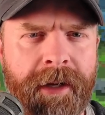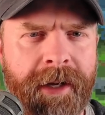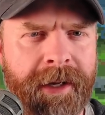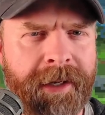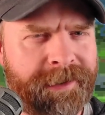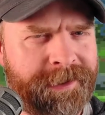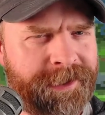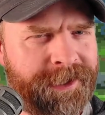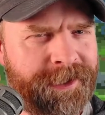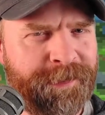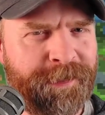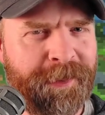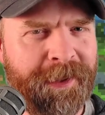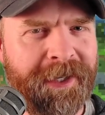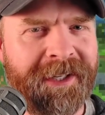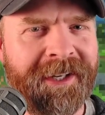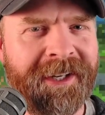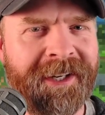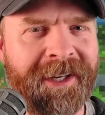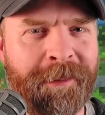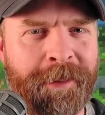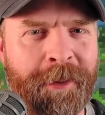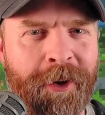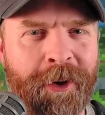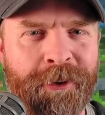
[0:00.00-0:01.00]
And
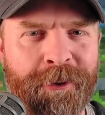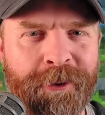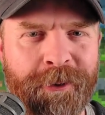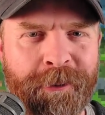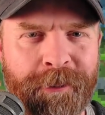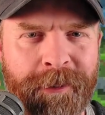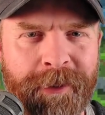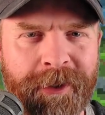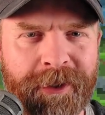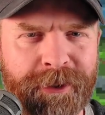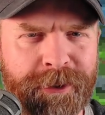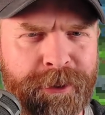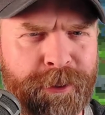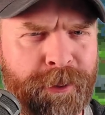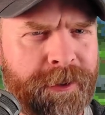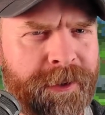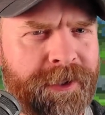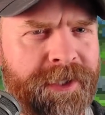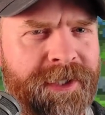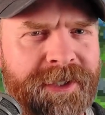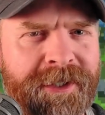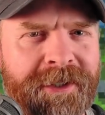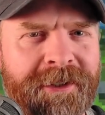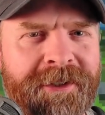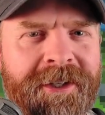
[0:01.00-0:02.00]
speaking about new builds, we're
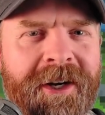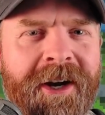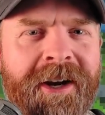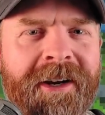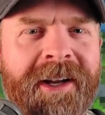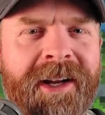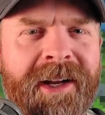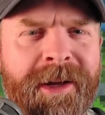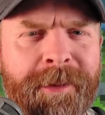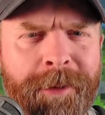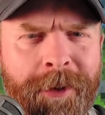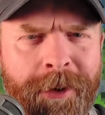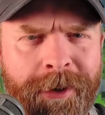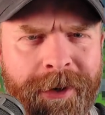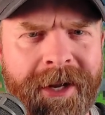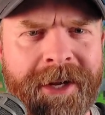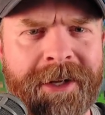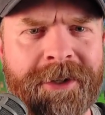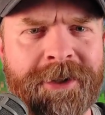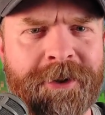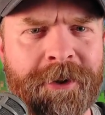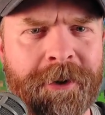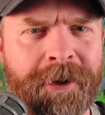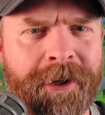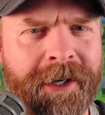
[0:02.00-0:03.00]
still talking about
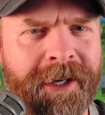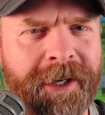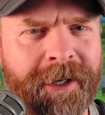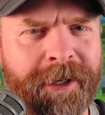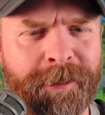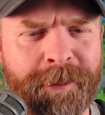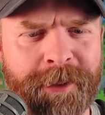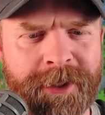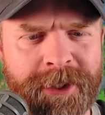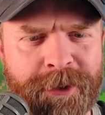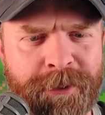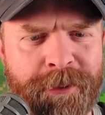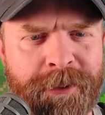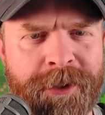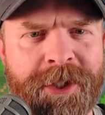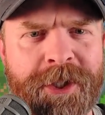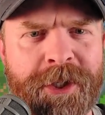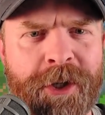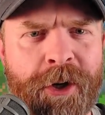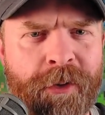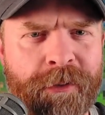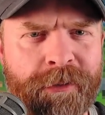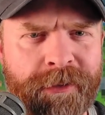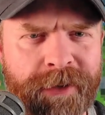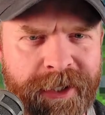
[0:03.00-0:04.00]
Android here, but
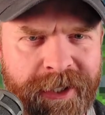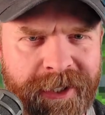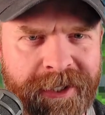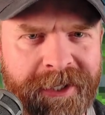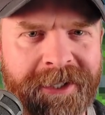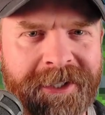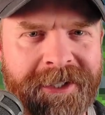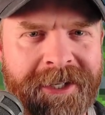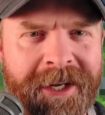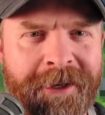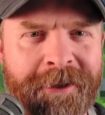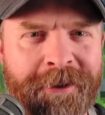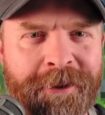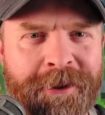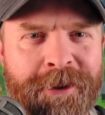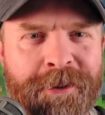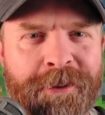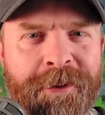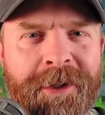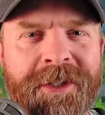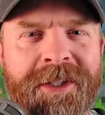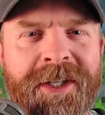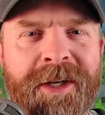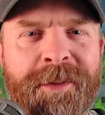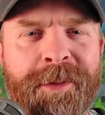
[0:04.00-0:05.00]
switching over to Nintendo
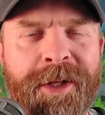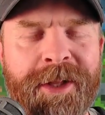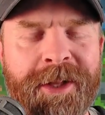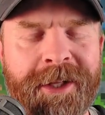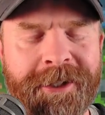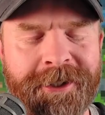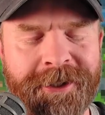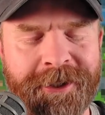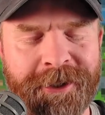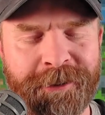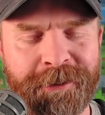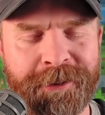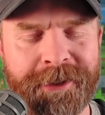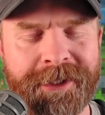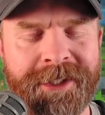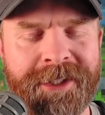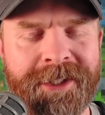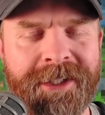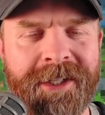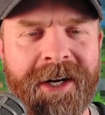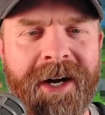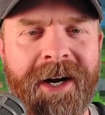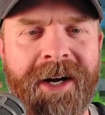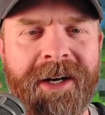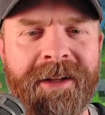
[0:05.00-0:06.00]
Switch emulation with
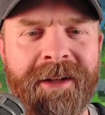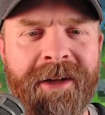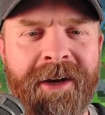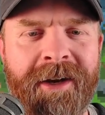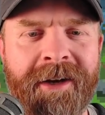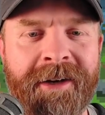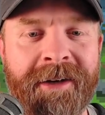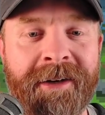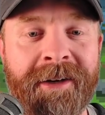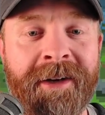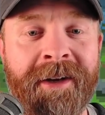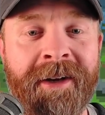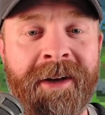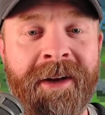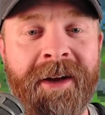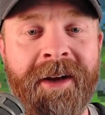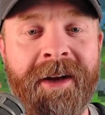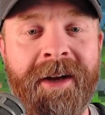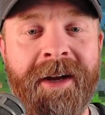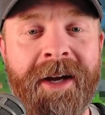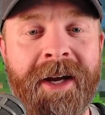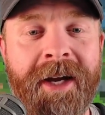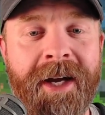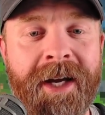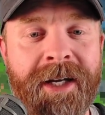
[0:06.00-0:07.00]
Skyline.
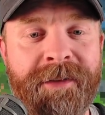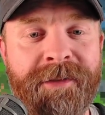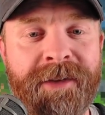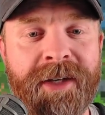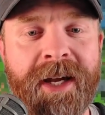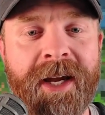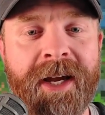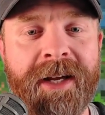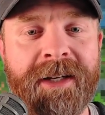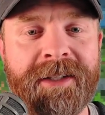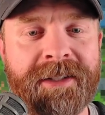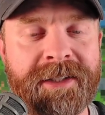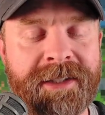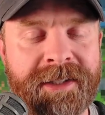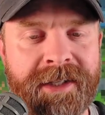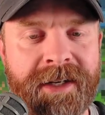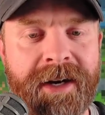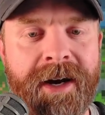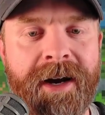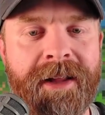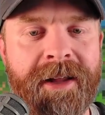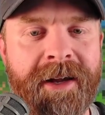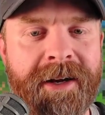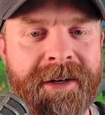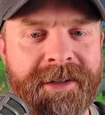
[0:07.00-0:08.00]
And if you head to
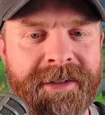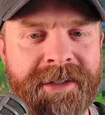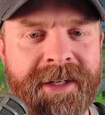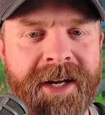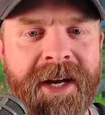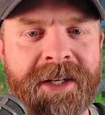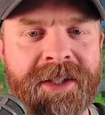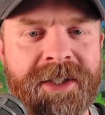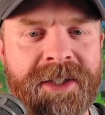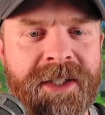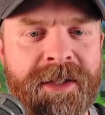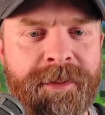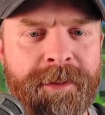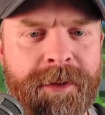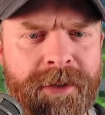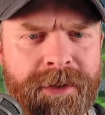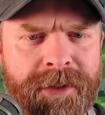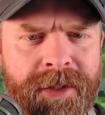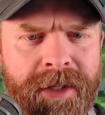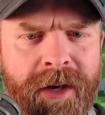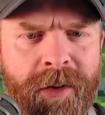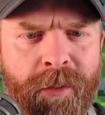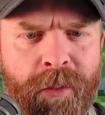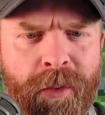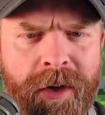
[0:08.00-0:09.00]
skyline dash emu
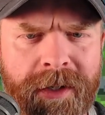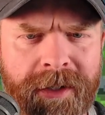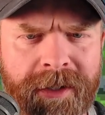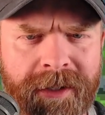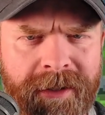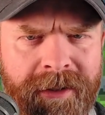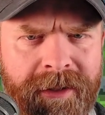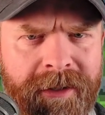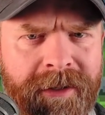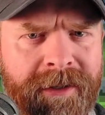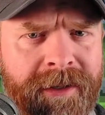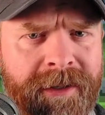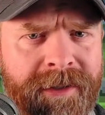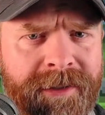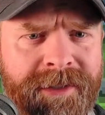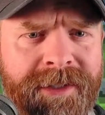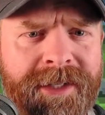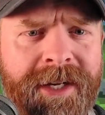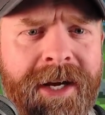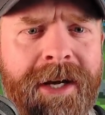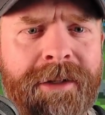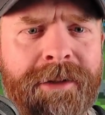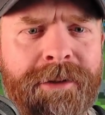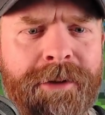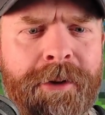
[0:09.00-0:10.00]
dot one and click on
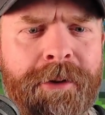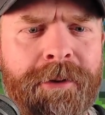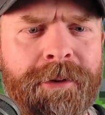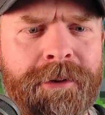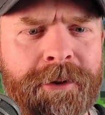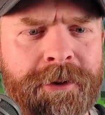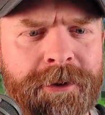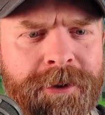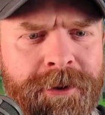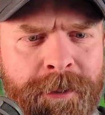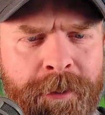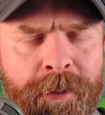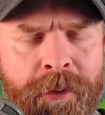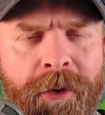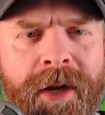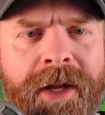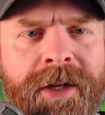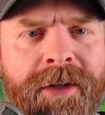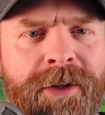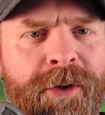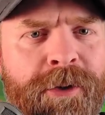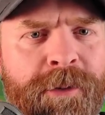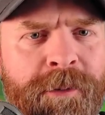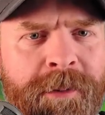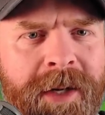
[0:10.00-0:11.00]
download, there's a
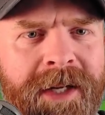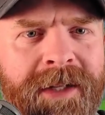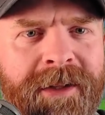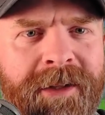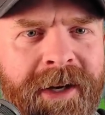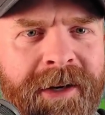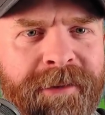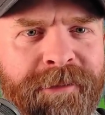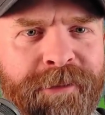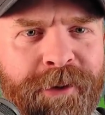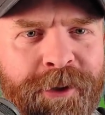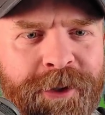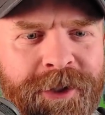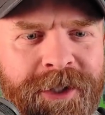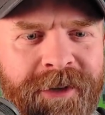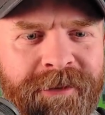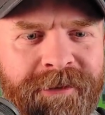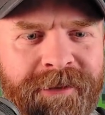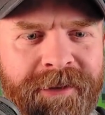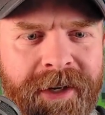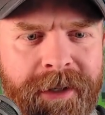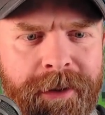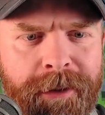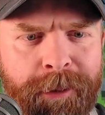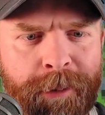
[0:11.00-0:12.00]
brand new mainline version
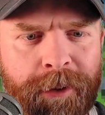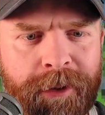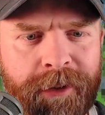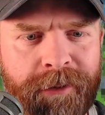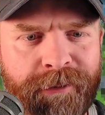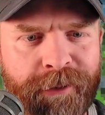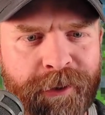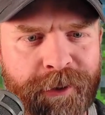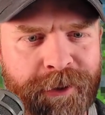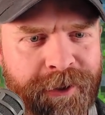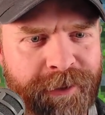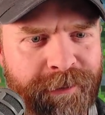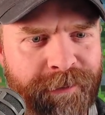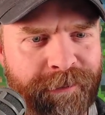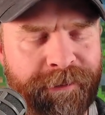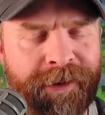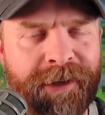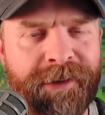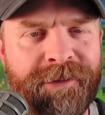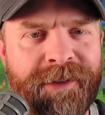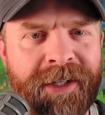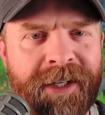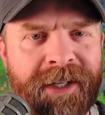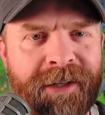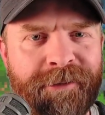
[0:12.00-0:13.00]
available, version
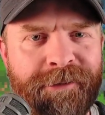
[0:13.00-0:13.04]
fifteen